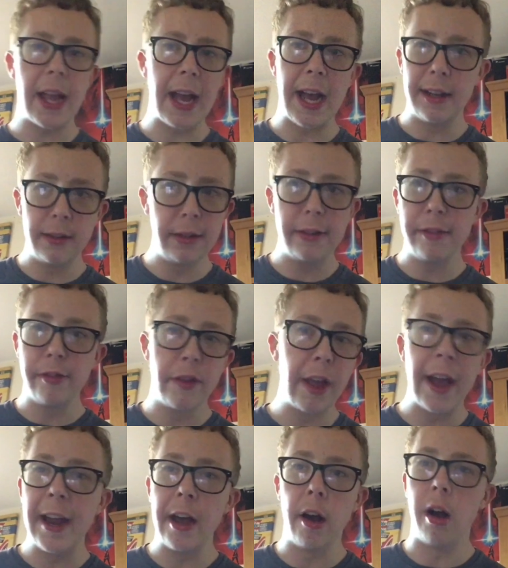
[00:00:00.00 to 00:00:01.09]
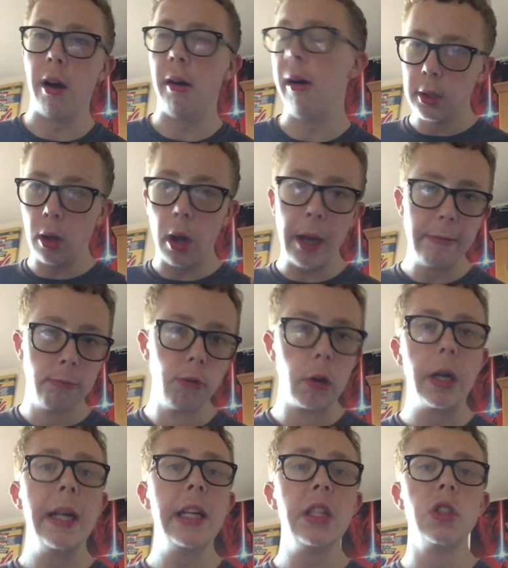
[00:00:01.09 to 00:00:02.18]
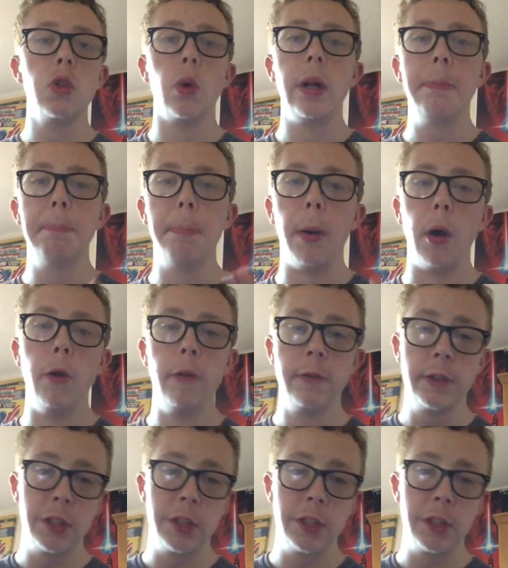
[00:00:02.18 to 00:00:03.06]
And they are. I really enjoyed both